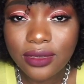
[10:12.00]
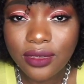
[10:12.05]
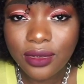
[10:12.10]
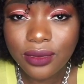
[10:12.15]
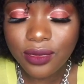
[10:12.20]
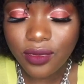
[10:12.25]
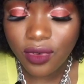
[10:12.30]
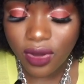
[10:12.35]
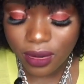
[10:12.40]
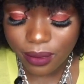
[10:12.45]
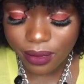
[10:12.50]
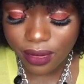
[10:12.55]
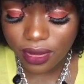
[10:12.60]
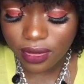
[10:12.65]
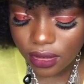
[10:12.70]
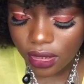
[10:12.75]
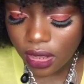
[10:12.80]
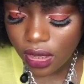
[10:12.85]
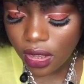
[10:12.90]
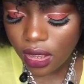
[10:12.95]

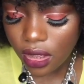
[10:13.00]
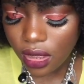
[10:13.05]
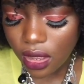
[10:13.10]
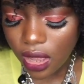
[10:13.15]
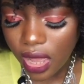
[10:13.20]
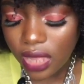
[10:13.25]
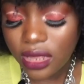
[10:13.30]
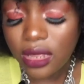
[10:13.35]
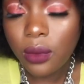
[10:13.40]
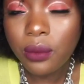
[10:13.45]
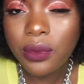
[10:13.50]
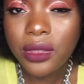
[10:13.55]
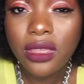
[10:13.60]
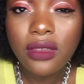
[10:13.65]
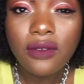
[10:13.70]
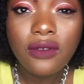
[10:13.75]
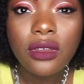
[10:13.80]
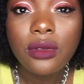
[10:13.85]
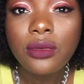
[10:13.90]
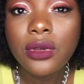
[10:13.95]
subscribers, and I'll be
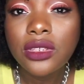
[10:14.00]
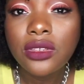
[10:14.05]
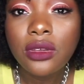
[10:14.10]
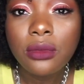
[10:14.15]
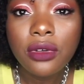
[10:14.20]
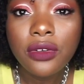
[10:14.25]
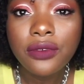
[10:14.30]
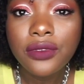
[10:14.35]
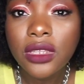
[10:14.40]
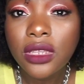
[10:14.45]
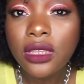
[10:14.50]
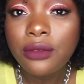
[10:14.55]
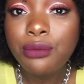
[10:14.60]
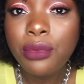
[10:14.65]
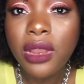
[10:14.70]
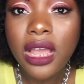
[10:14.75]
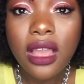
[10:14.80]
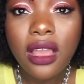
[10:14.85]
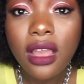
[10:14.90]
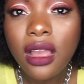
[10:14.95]
giving away some of the
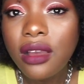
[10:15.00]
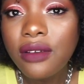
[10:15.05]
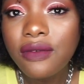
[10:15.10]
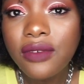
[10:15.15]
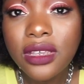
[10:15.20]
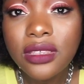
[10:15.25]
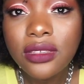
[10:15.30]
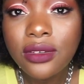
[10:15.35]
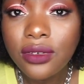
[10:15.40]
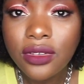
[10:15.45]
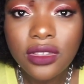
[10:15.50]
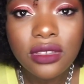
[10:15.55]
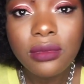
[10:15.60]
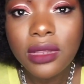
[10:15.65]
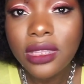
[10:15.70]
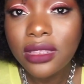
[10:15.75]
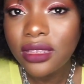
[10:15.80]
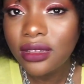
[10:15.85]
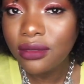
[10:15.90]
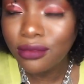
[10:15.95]
Black Harvest
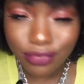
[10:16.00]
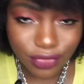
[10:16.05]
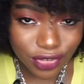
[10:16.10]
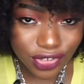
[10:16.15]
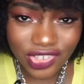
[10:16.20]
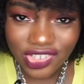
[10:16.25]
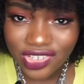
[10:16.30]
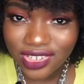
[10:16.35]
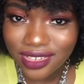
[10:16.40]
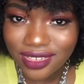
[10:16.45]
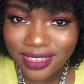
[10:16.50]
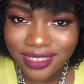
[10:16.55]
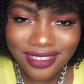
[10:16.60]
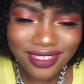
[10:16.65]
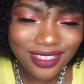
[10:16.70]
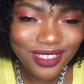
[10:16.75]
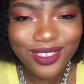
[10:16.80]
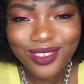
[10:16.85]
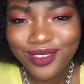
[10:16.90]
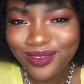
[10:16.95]
Cosmetic brushes.
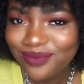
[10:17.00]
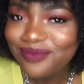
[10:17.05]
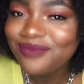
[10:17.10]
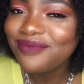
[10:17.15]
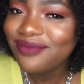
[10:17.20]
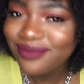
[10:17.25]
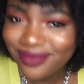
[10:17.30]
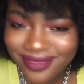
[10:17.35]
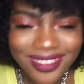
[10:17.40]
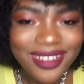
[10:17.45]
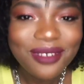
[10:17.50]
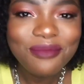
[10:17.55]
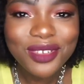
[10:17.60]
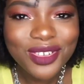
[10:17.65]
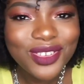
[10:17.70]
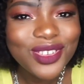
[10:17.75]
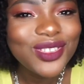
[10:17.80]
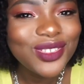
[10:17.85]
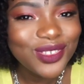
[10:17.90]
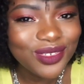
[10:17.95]
So be
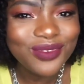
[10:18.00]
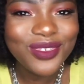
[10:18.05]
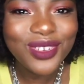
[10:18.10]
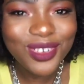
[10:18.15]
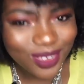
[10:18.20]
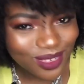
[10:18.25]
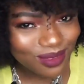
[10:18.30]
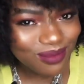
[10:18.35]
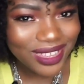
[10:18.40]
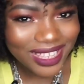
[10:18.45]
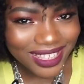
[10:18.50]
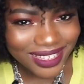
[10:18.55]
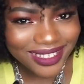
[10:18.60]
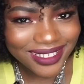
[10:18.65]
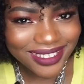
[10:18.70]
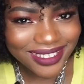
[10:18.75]
sure to follow me.